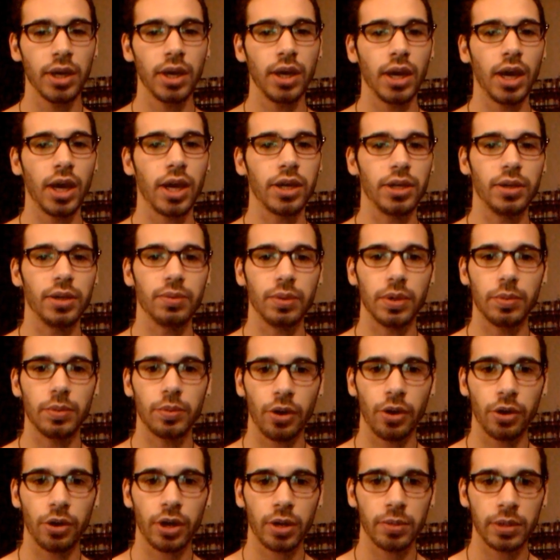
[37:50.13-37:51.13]
and you
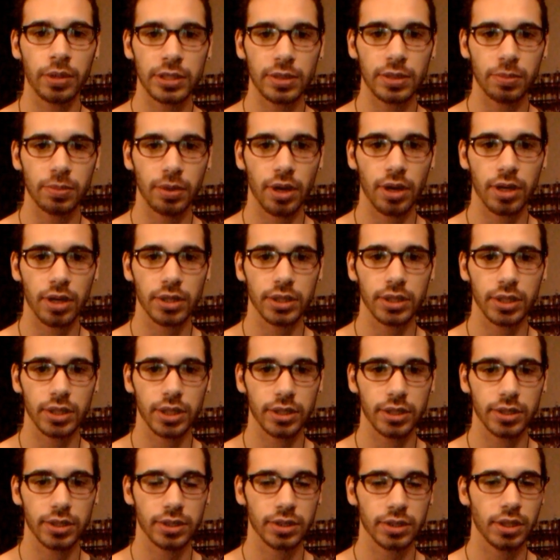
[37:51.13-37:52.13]
reprogram your
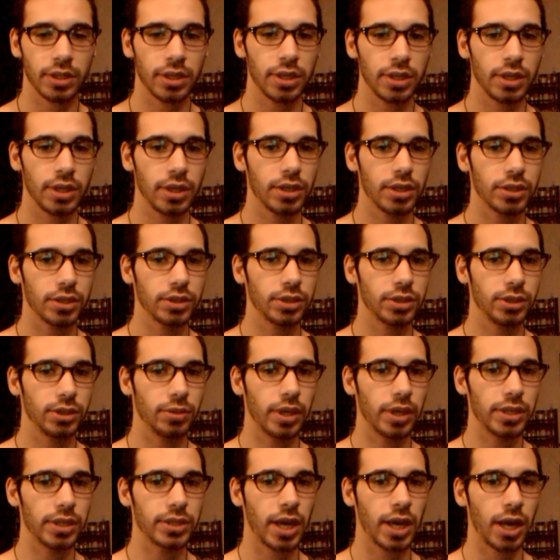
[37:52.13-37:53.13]
subconscious to
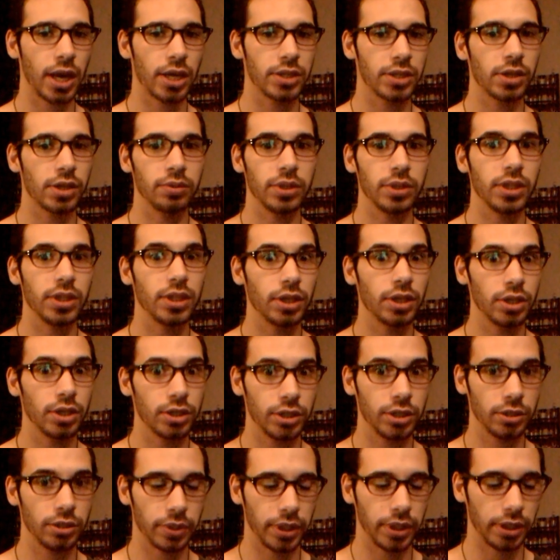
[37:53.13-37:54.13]
attach only good
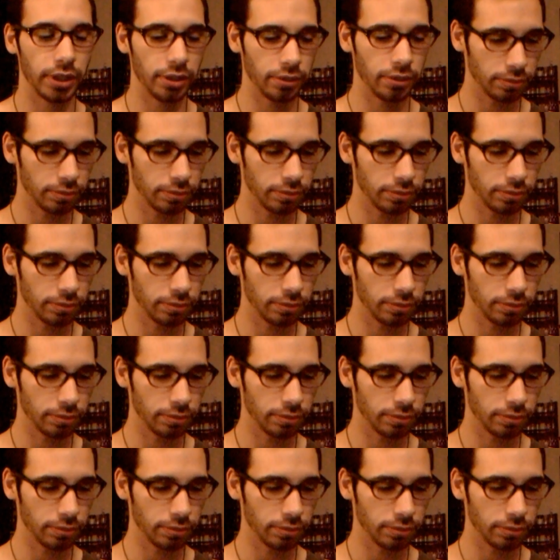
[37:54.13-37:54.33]
to it.